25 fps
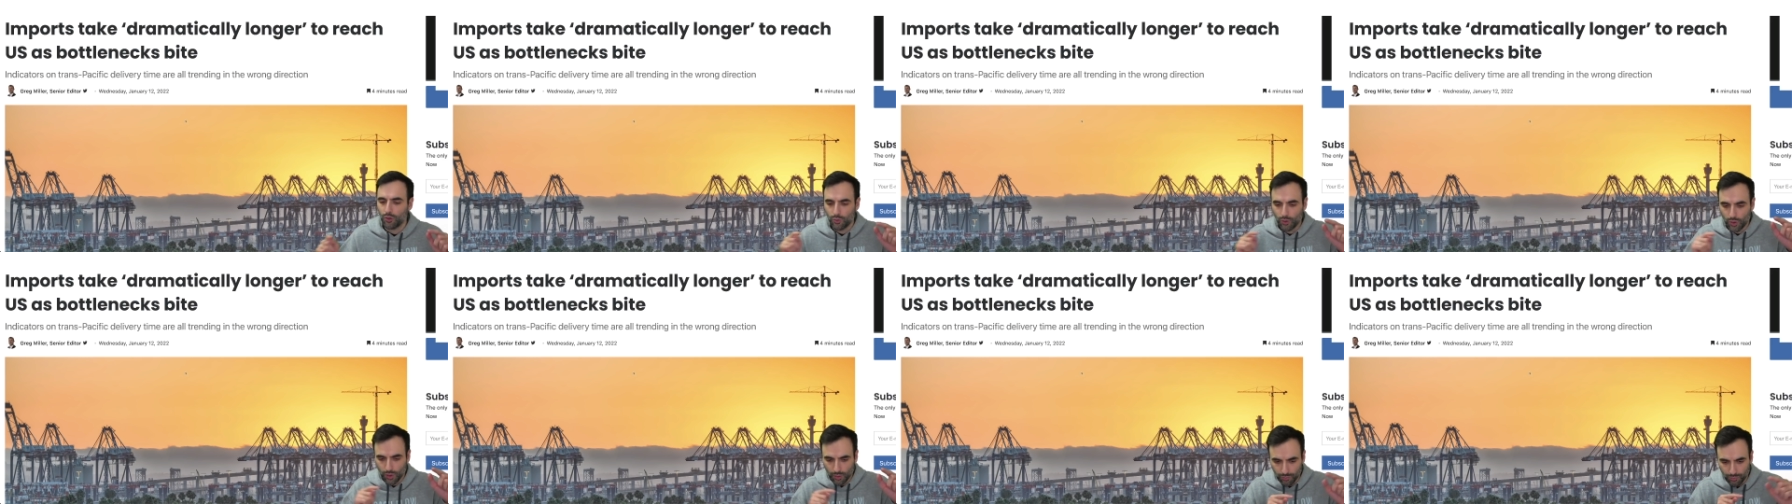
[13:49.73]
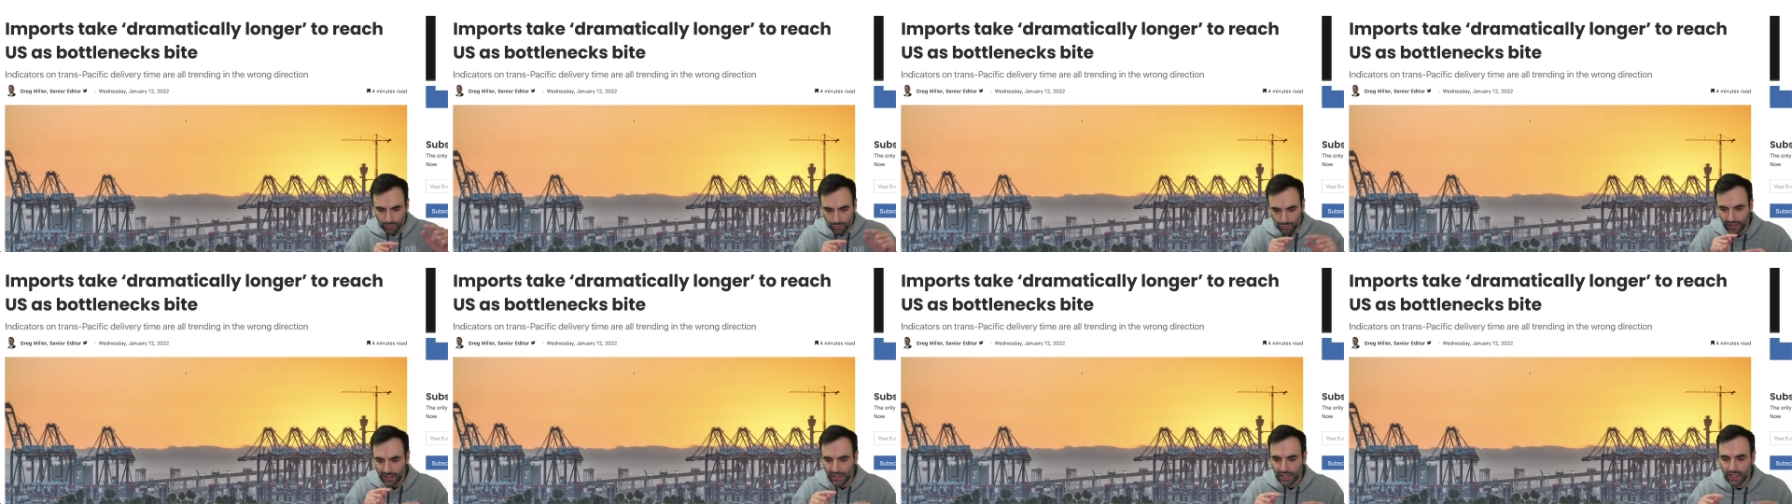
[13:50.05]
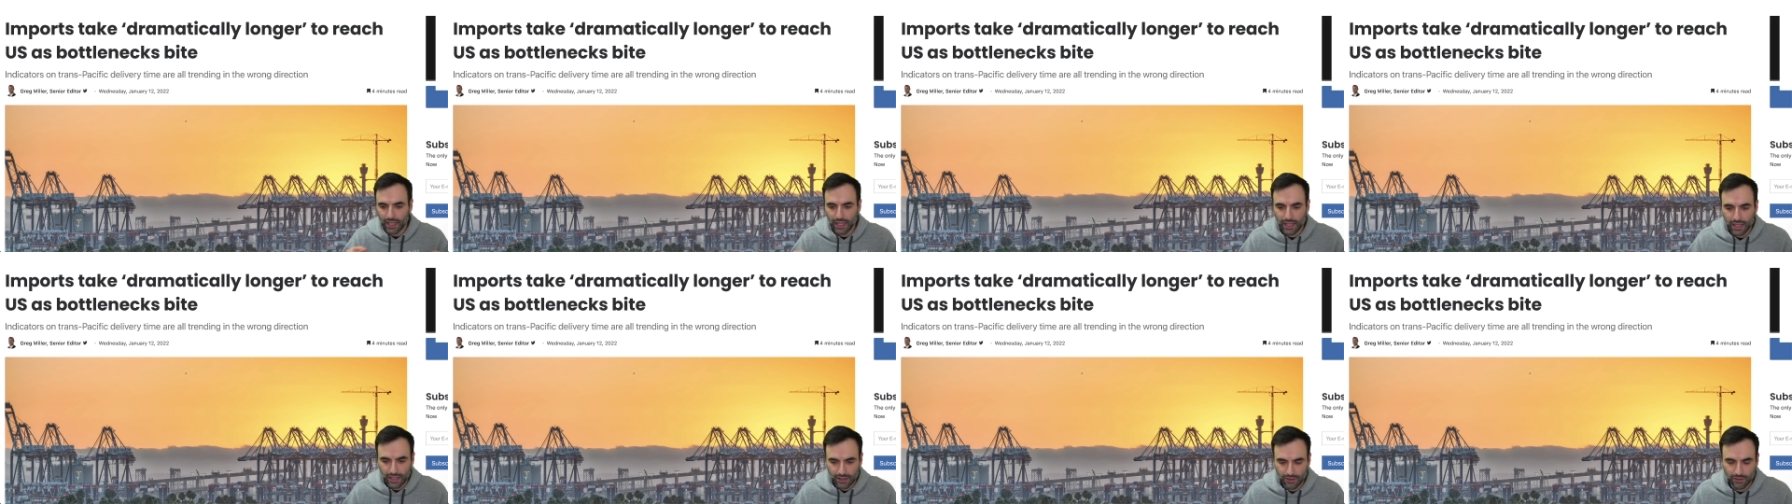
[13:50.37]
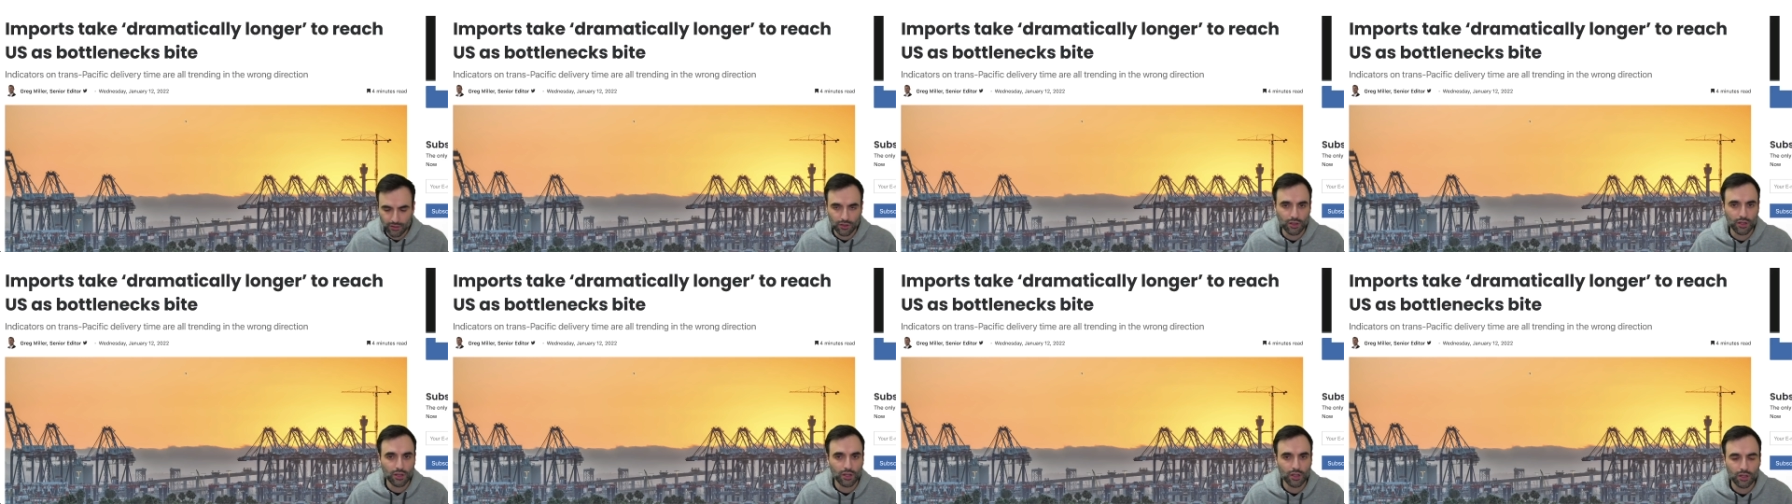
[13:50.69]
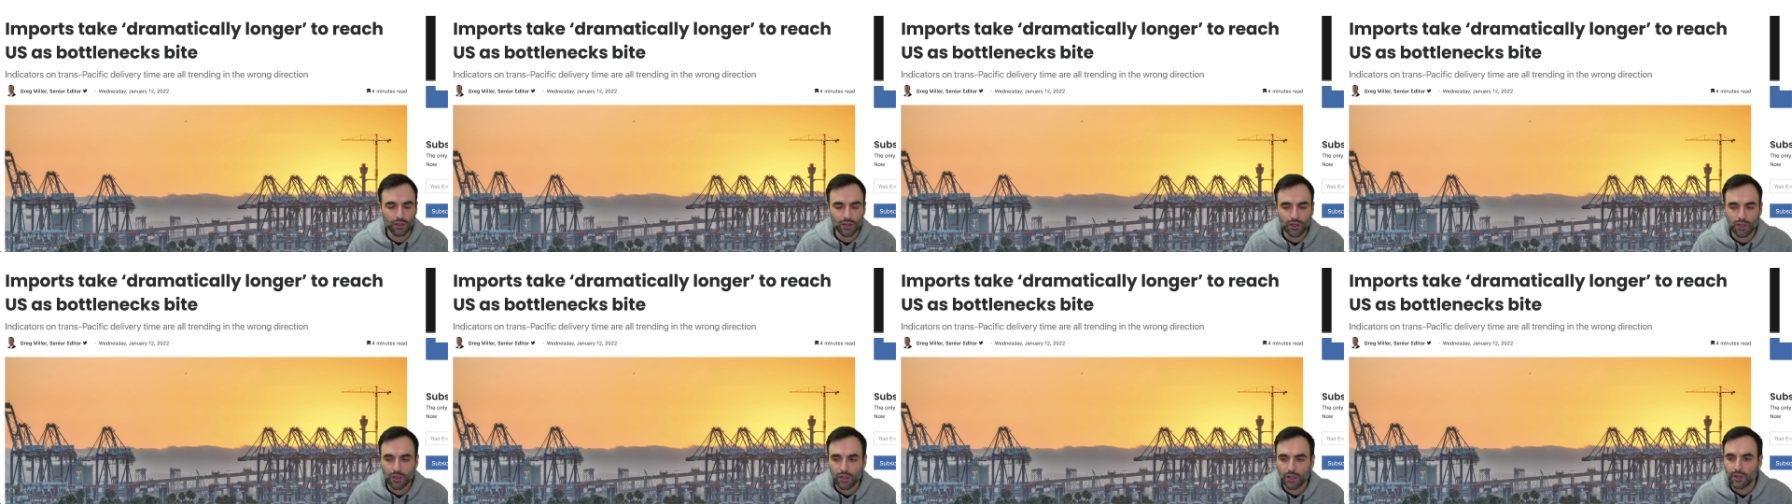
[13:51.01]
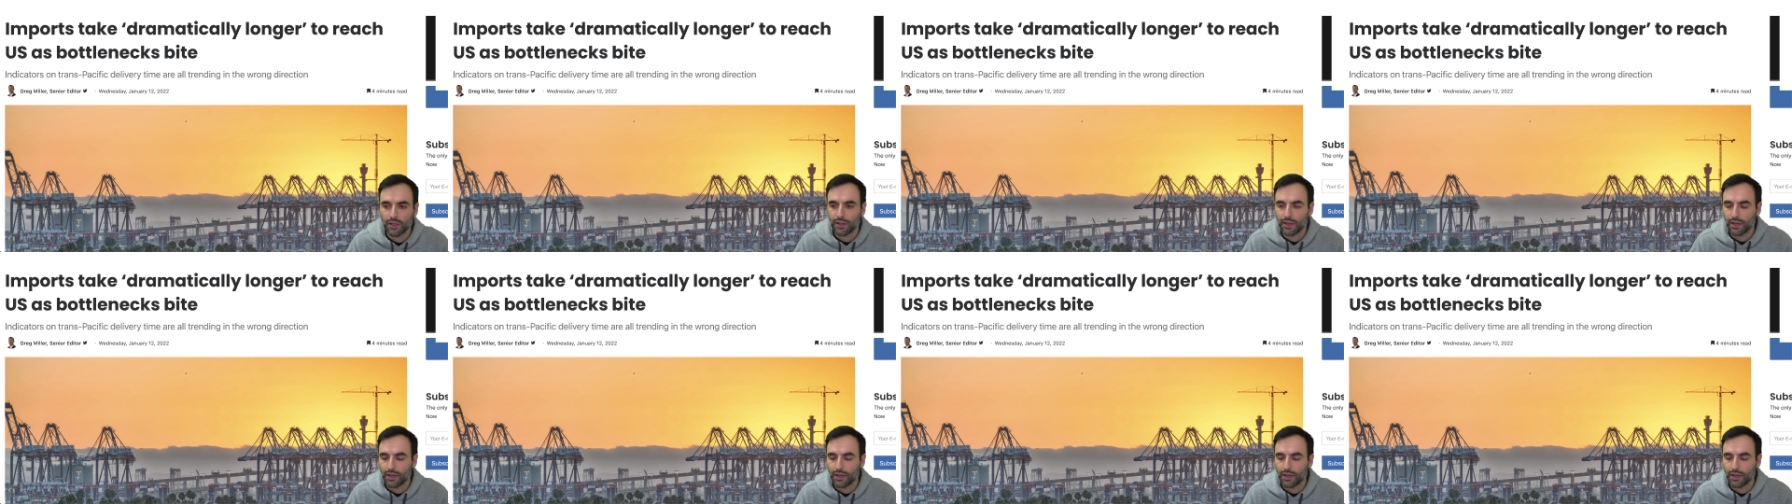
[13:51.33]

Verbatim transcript: who are bringing it to the